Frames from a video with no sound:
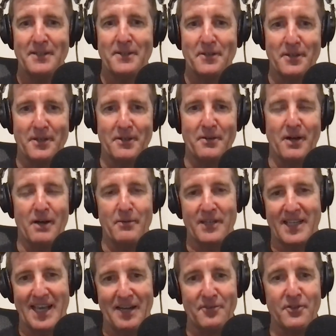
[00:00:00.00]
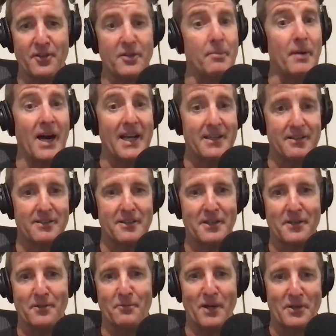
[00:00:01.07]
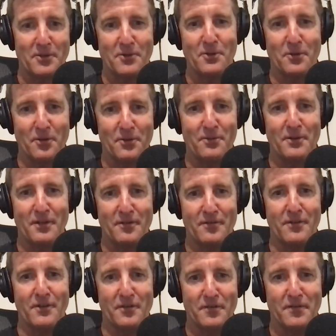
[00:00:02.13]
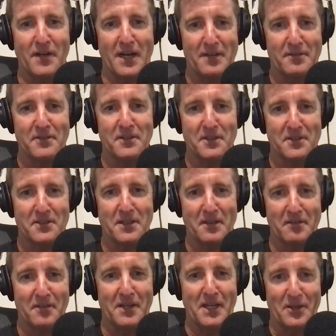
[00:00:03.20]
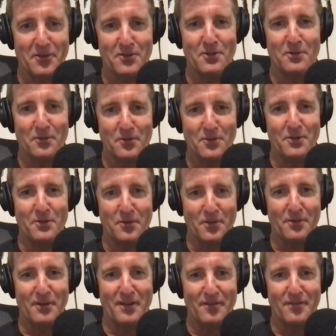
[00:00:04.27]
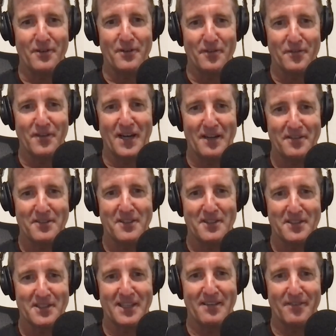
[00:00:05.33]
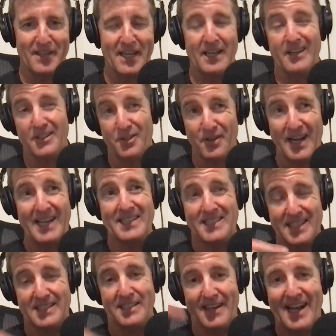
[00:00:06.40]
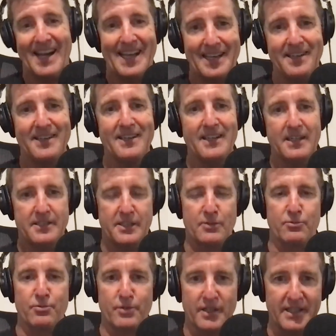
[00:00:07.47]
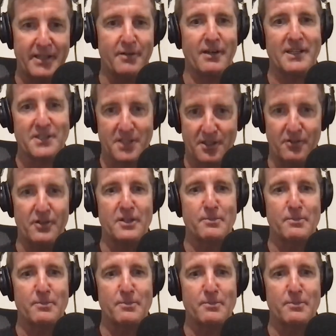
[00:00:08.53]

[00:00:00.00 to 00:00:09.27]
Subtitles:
I would count on the bike a lot. 1, 2, 3, 4, 5, 6, 7, 8, 2, 2, 3, 4, 5, 6, 7, 8. And I do 8 sets of 8, just really crunching on those